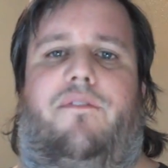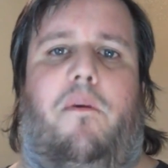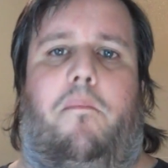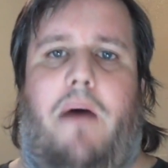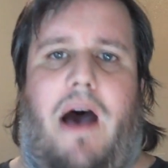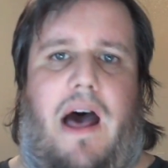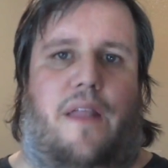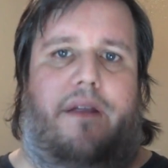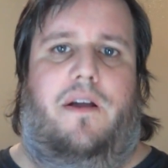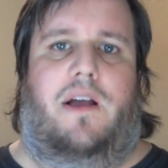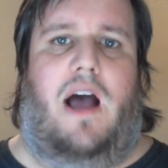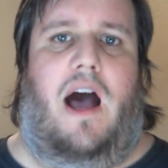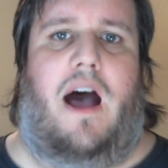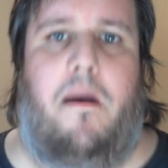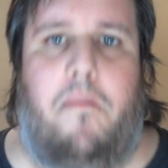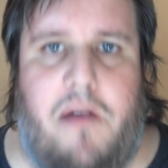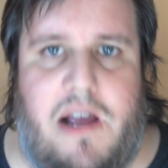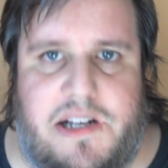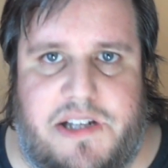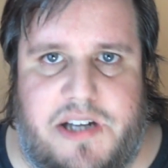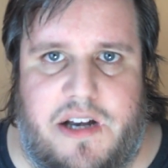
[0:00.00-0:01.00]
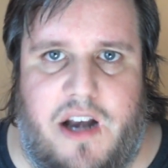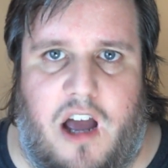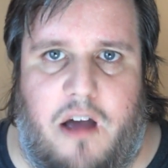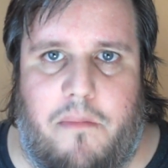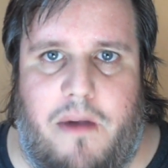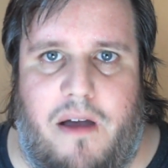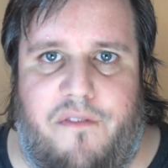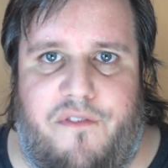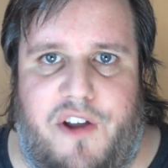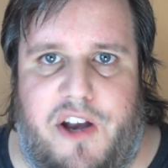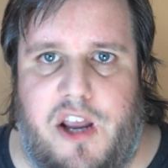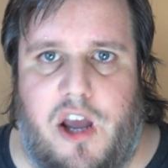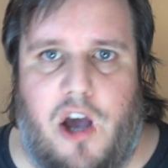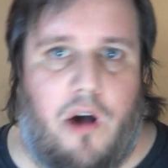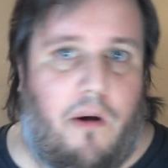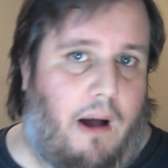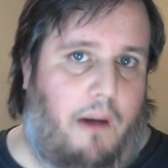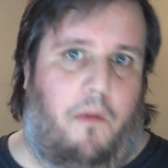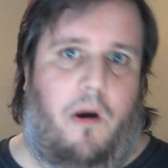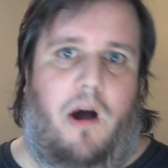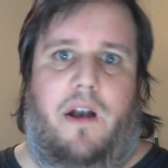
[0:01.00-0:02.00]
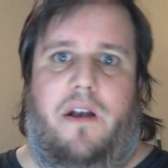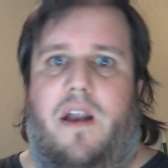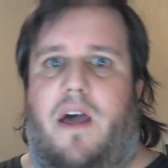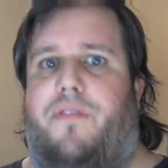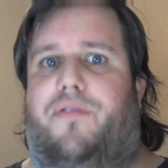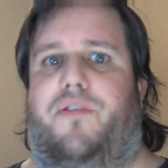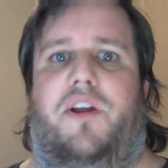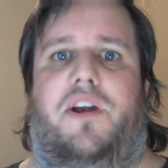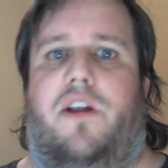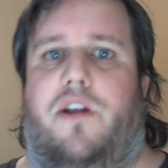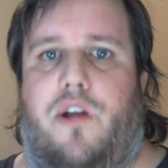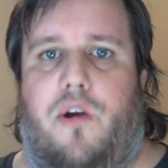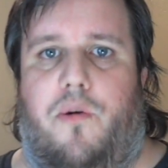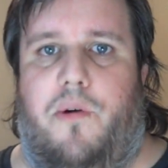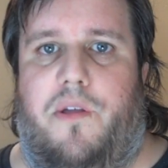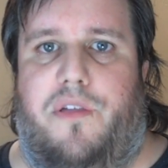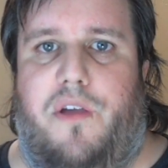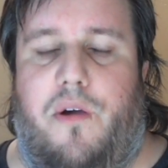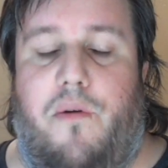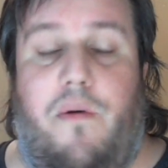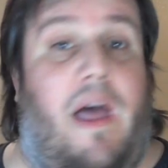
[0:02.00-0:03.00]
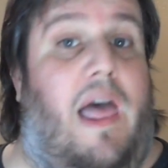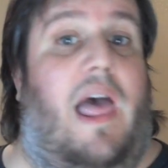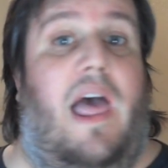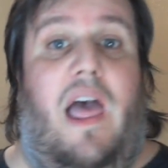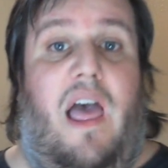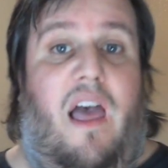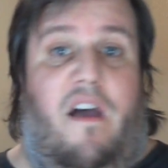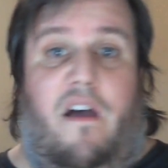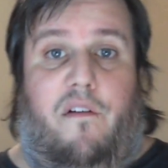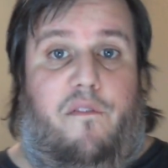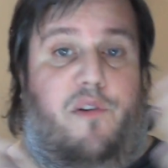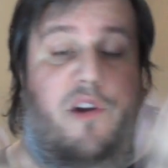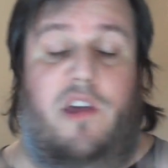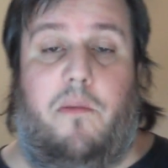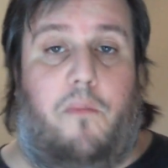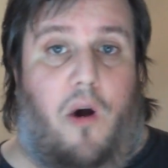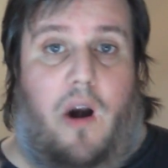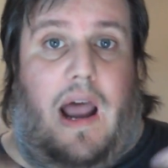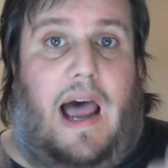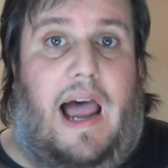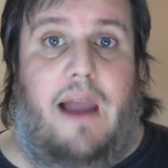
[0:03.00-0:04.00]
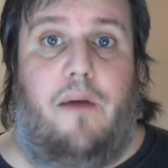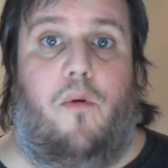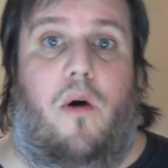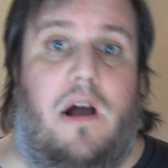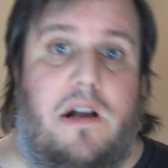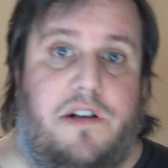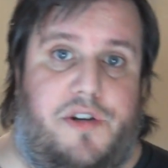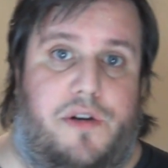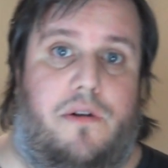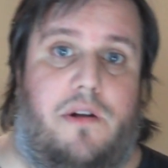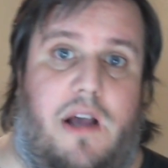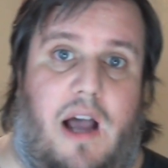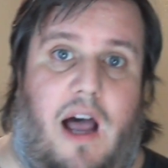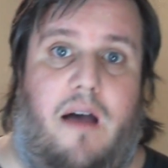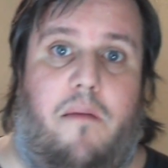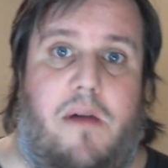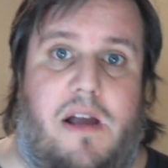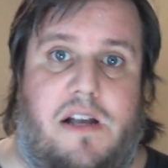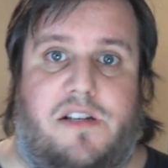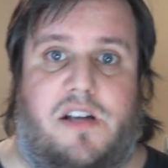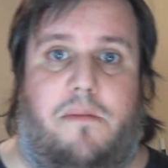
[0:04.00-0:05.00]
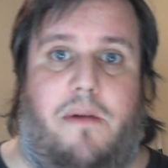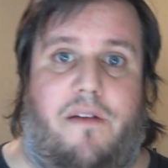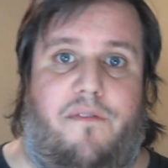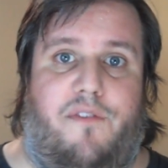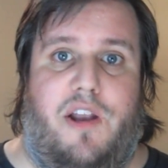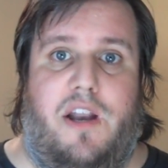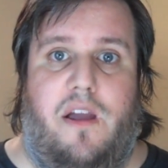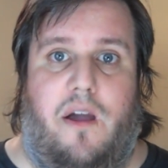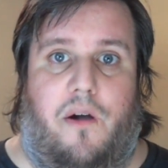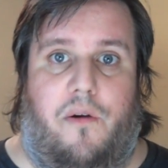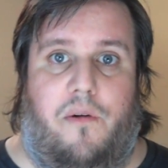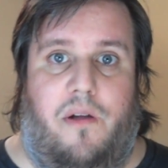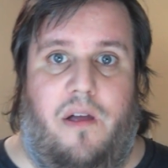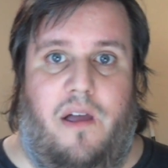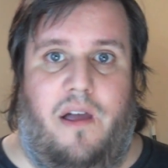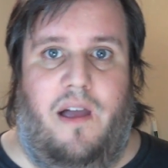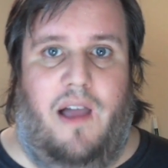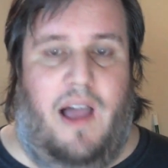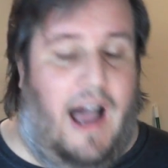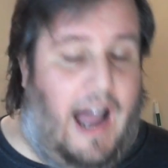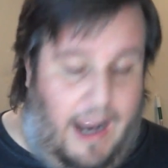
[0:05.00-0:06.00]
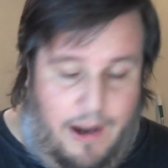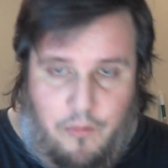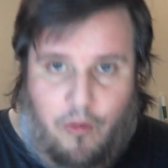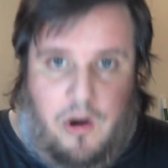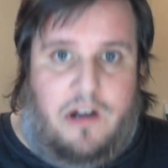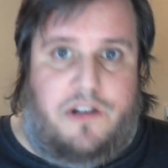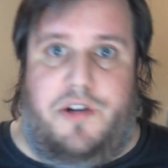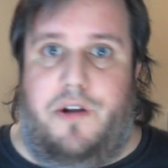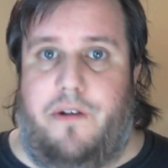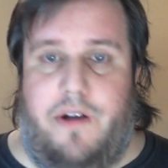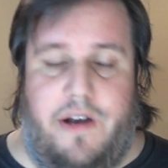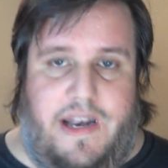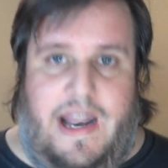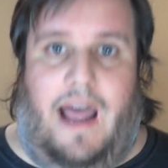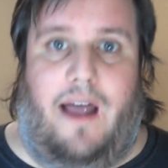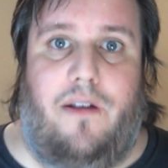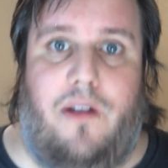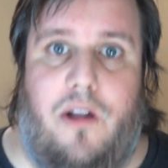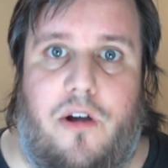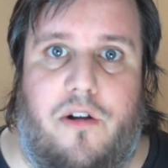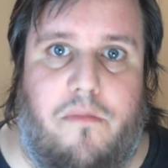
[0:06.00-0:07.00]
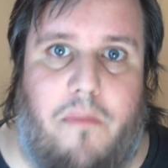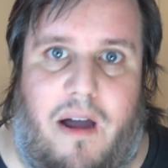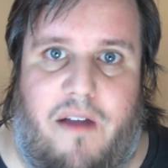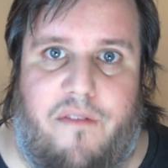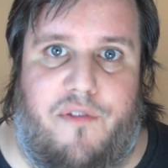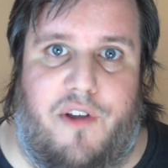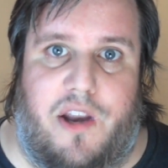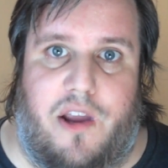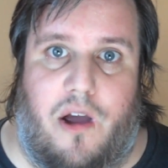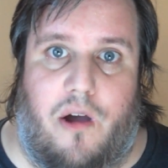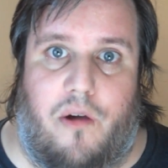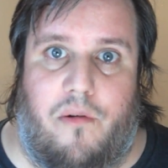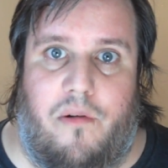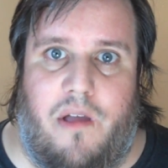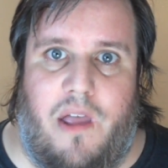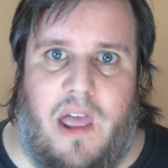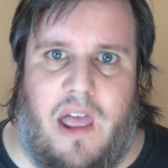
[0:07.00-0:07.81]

even bother commenting on my video, I want nothing to do with you. Furthermore, I want you to comment on my video. I want you to download my video.